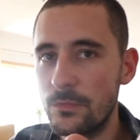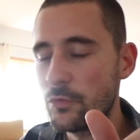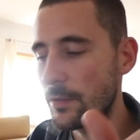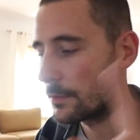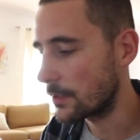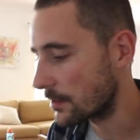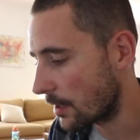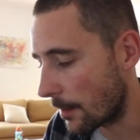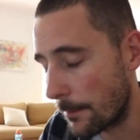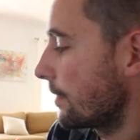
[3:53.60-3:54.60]

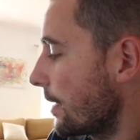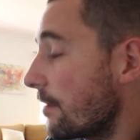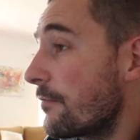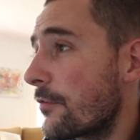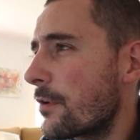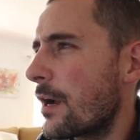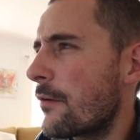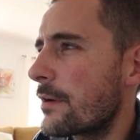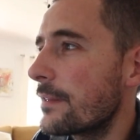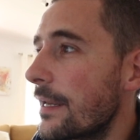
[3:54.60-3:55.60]
Dribble.com. And for
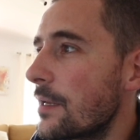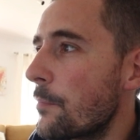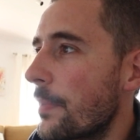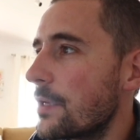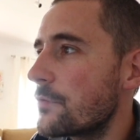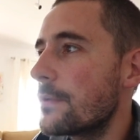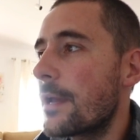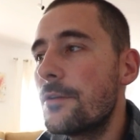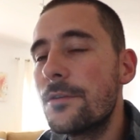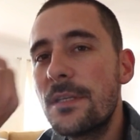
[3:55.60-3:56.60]
our landing page, we
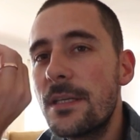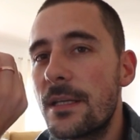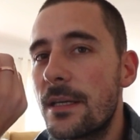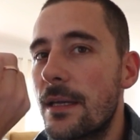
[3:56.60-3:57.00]
are using,